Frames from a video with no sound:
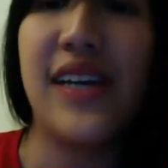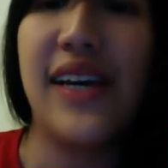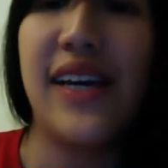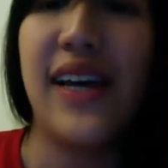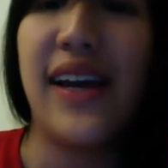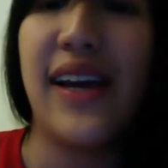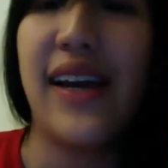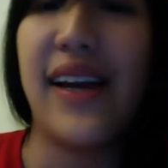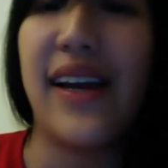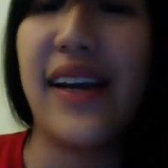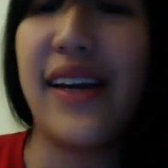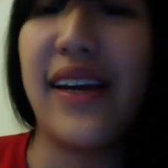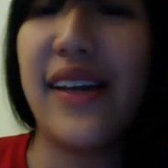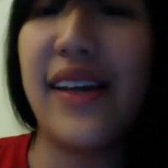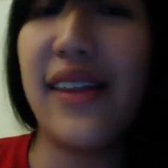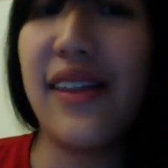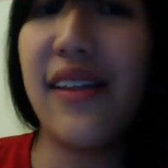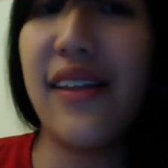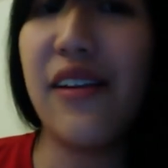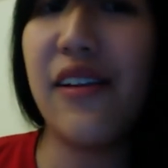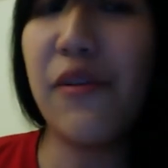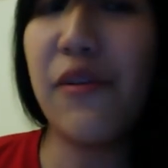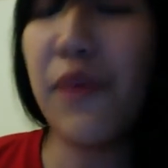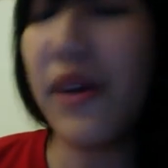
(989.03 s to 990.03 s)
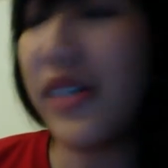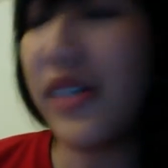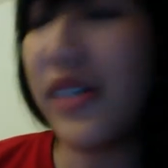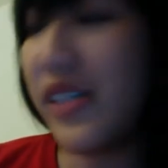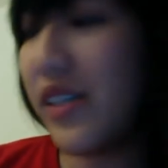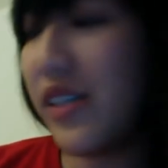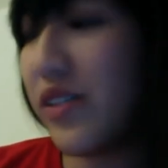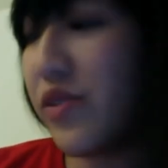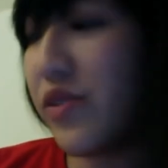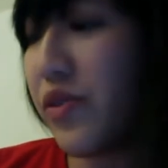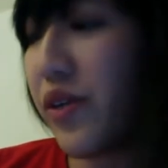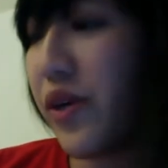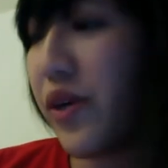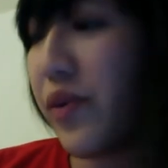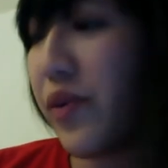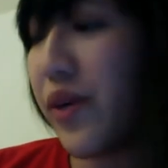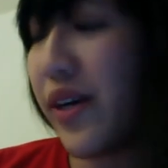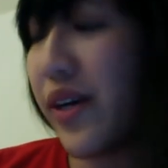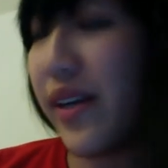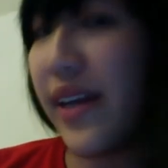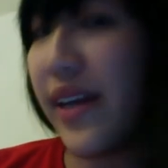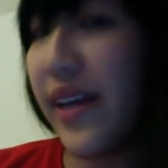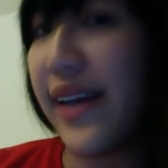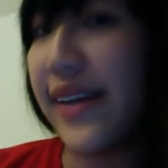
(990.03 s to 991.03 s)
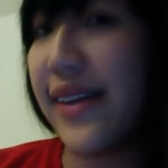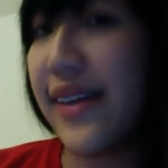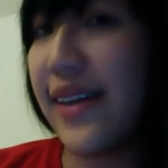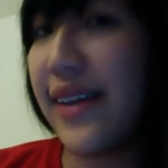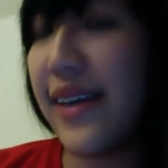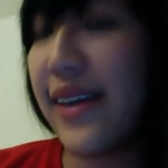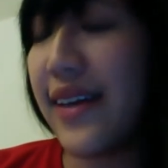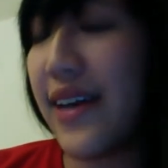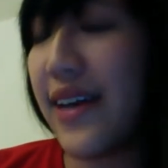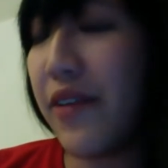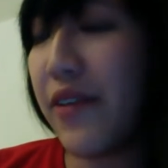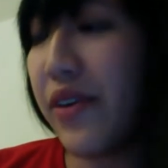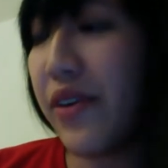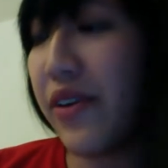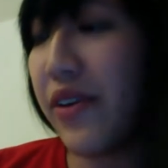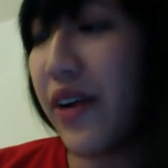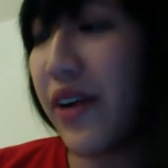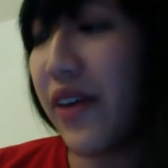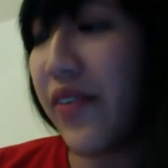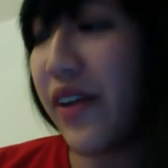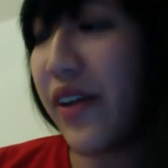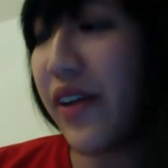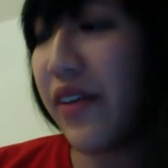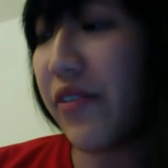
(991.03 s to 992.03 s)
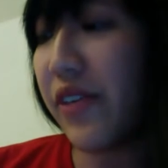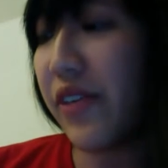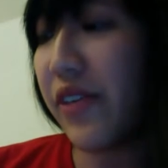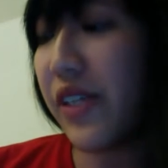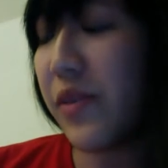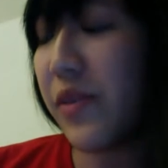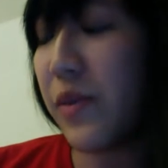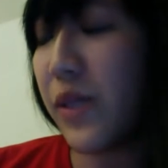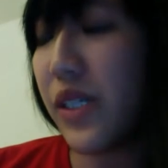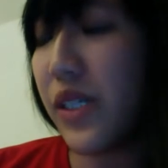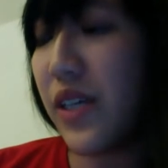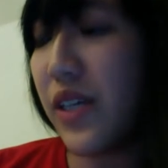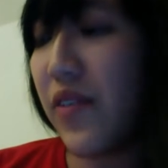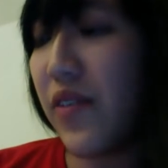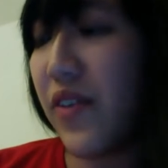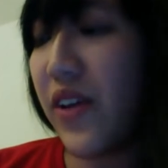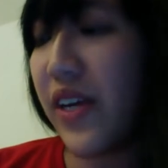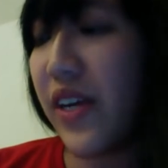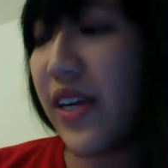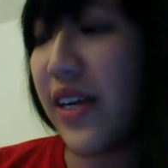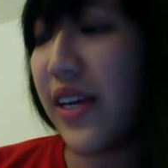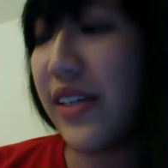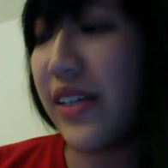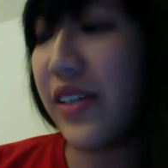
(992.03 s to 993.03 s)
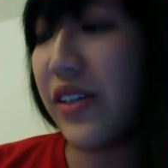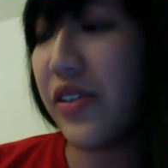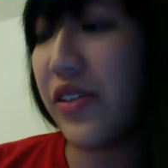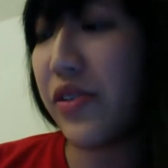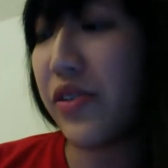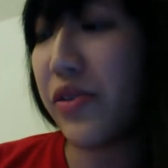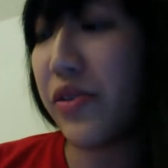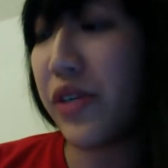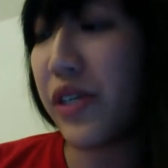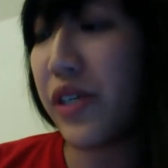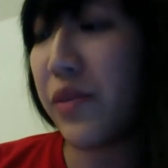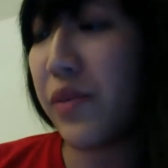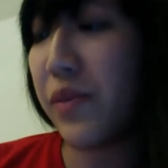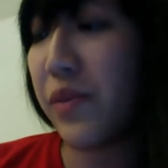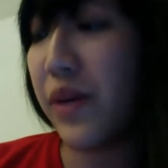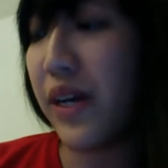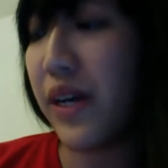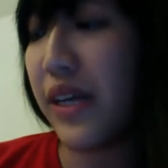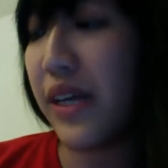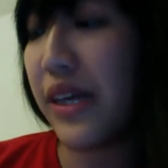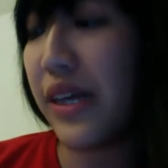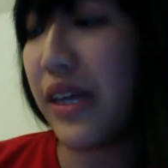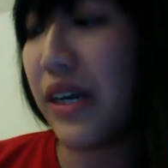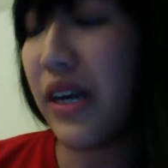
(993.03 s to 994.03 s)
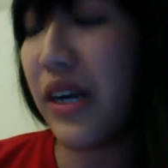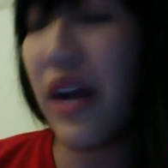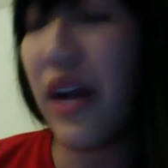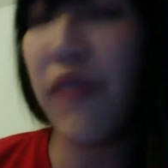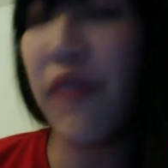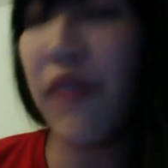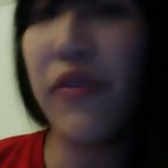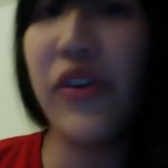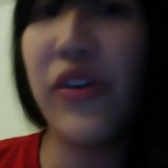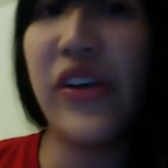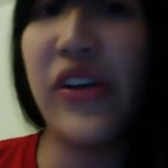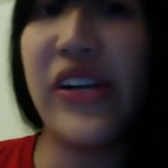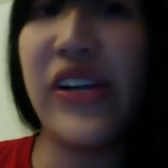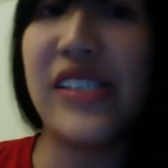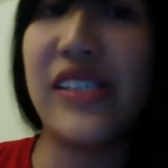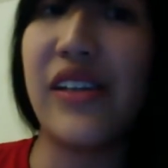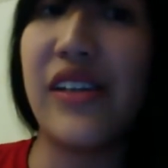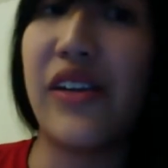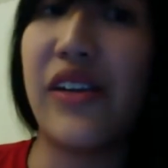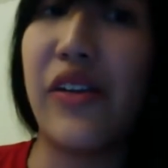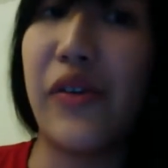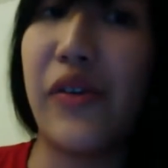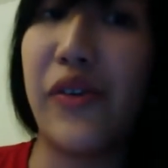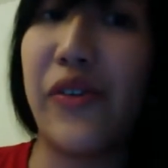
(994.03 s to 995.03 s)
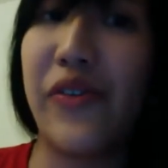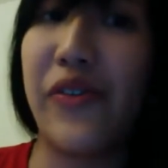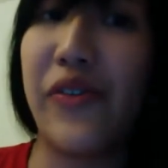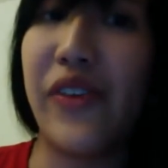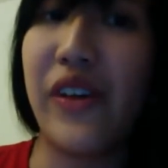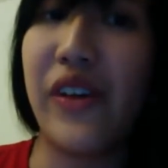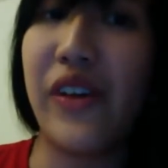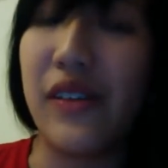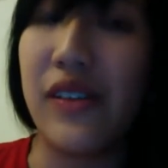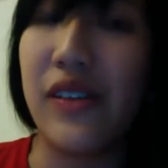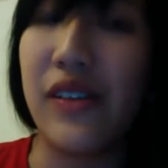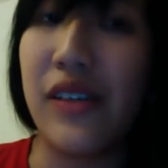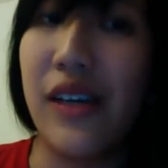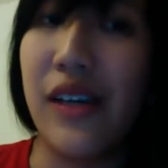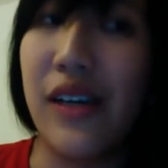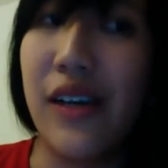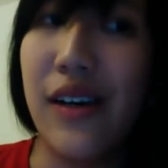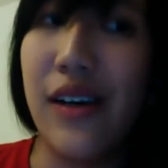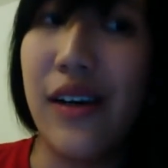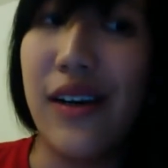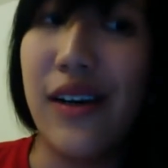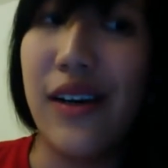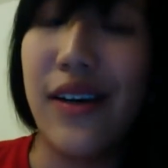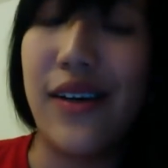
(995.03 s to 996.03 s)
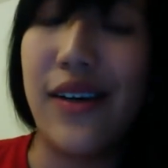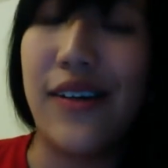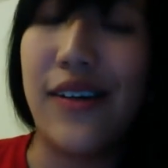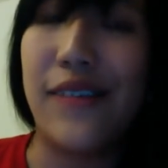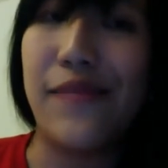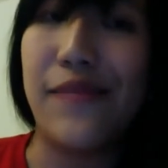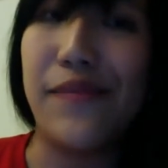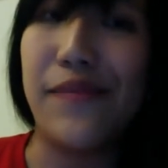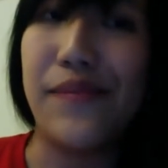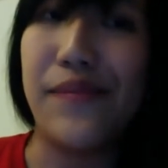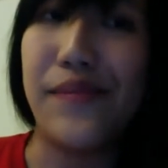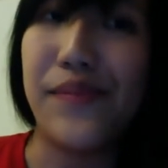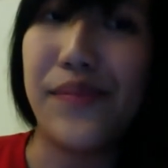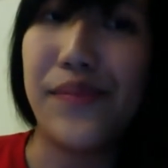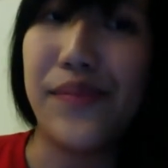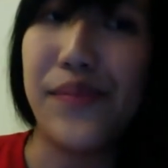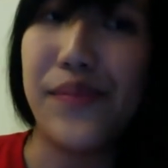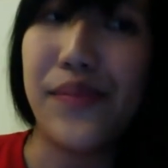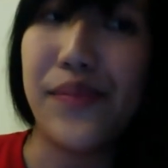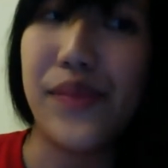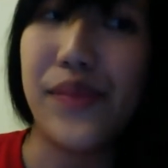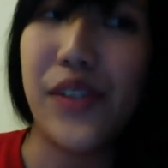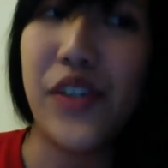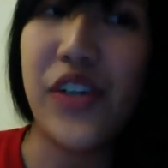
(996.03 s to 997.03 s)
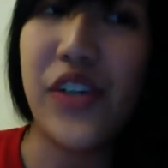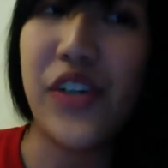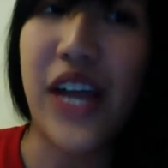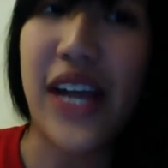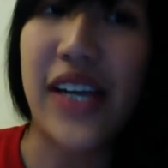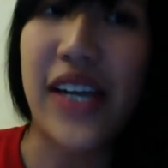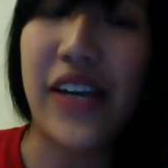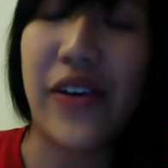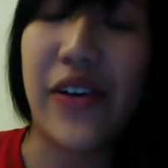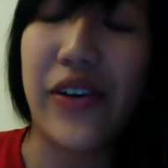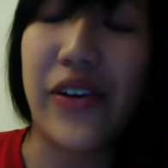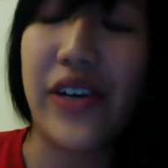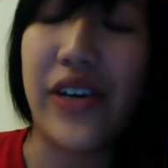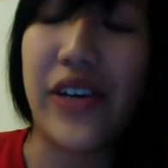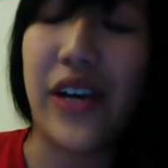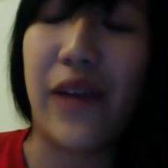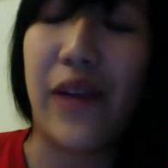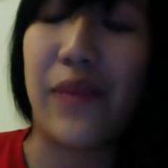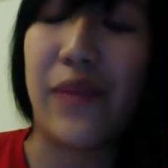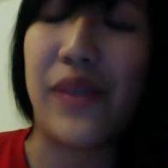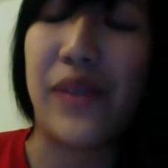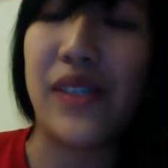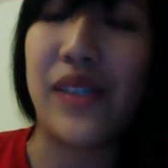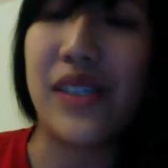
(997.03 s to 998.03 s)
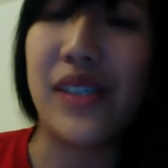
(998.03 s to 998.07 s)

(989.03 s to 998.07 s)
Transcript: And there are parts in the story where like they get really graphic and really specific into their stories, but they're not really necessarily revealed to Jackie or James.